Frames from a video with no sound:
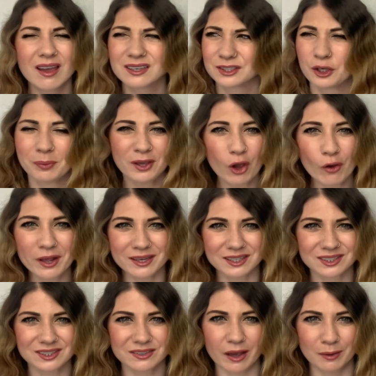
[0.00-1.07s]
To be
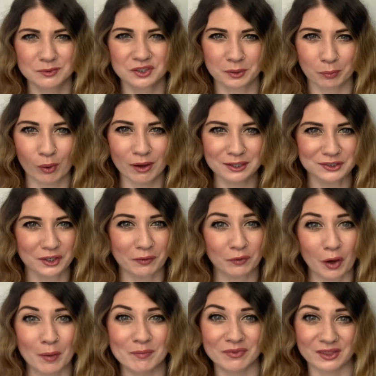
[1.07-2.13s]
honest, I'm surprised I've
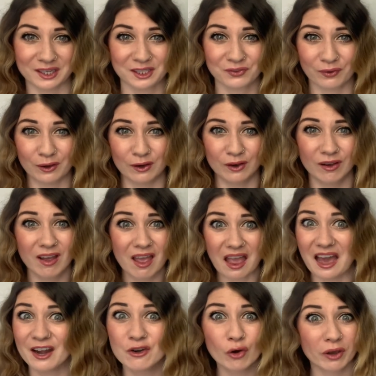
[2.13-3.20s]
come this far
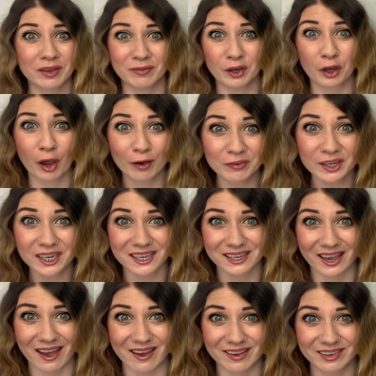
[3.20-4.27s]
and not even covered it
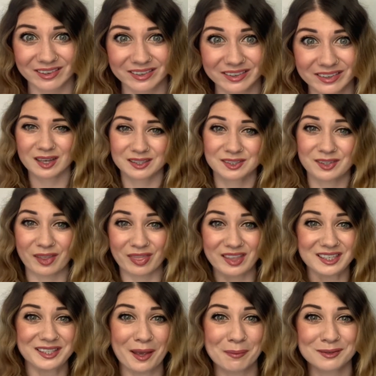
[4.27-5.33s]
yet. So
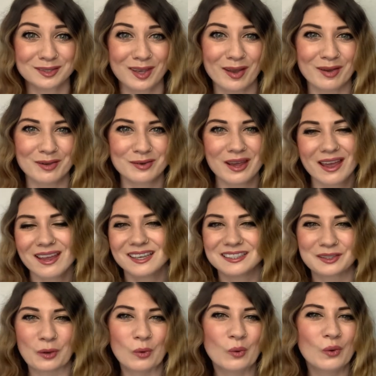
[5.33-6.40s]
this episode is
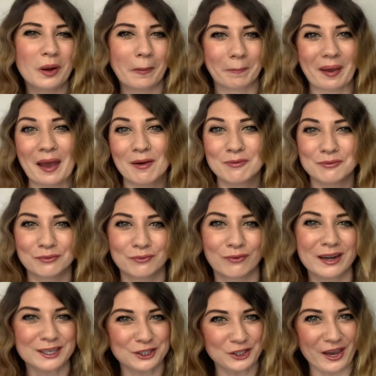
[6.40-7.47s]
all about
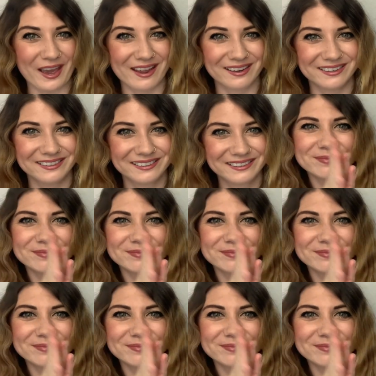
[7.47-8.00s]
friction.